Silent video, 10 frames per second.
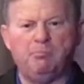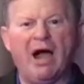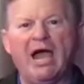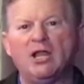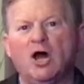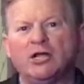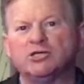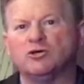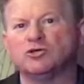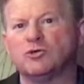
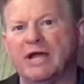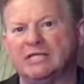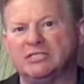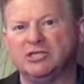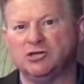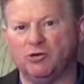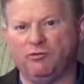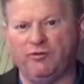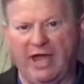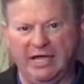biological transitional
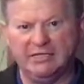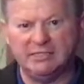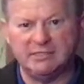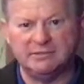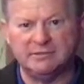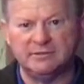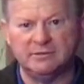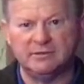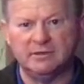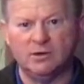phase
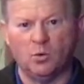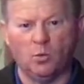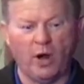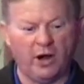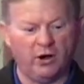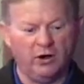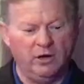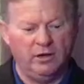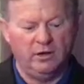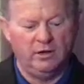where
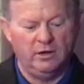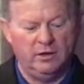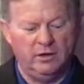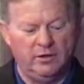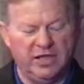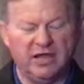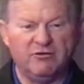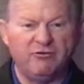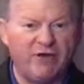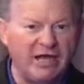the
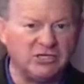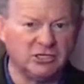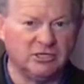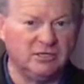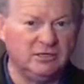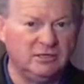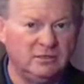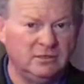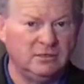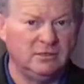infection
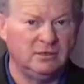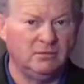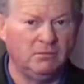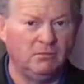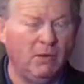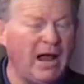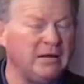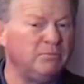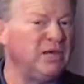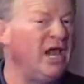
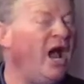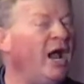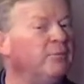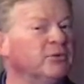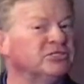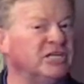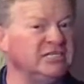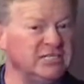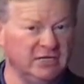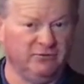might be
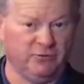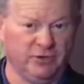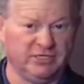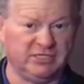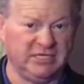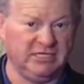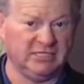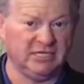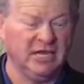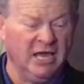hypersensitive for a
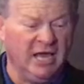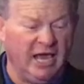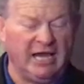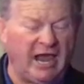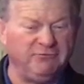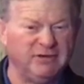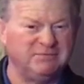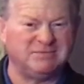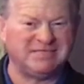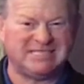season and everything
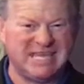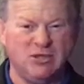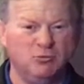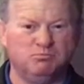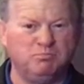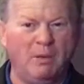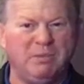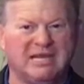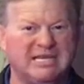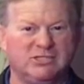you bump
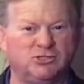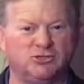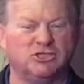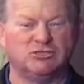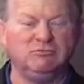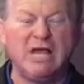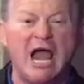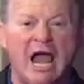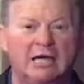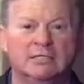it against, you're just,
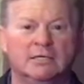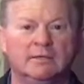ah!